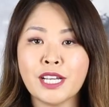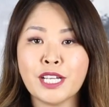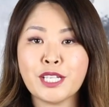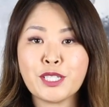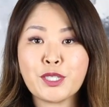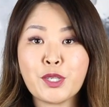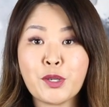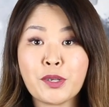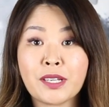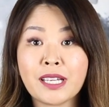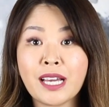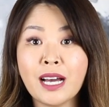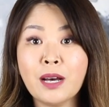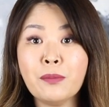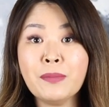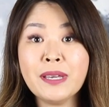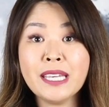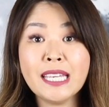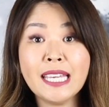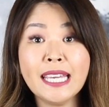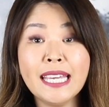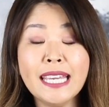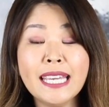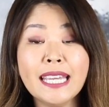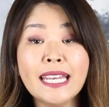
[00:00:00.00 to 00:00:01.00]
So
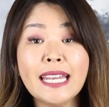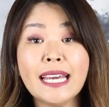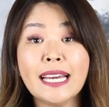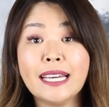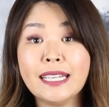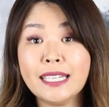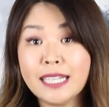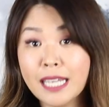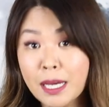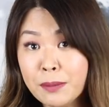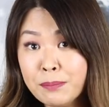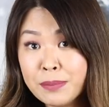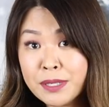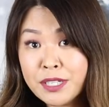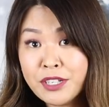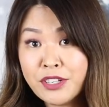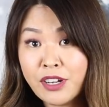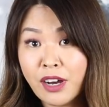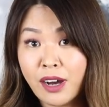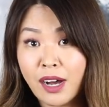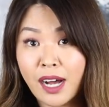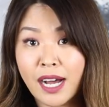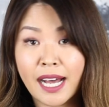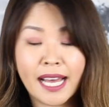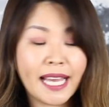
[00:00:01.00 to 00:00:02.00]
coming in at number
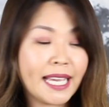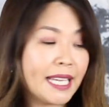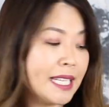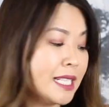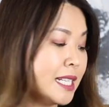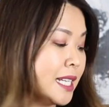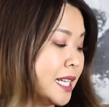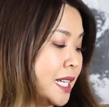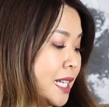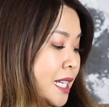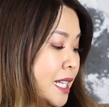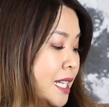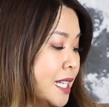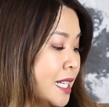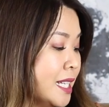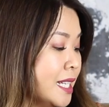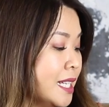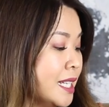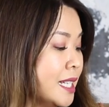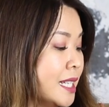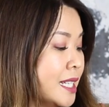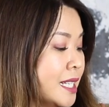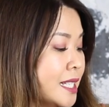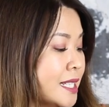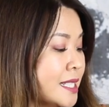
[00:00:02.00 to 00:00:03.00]
9
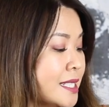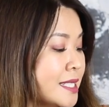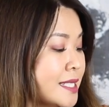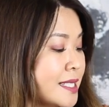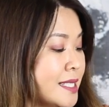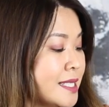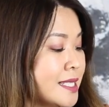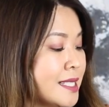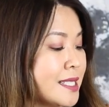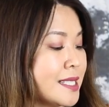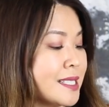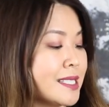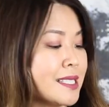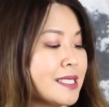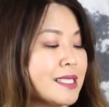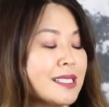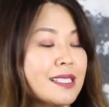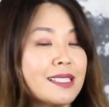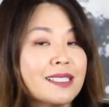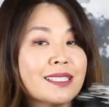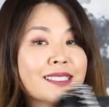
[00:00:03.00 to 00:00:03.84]
is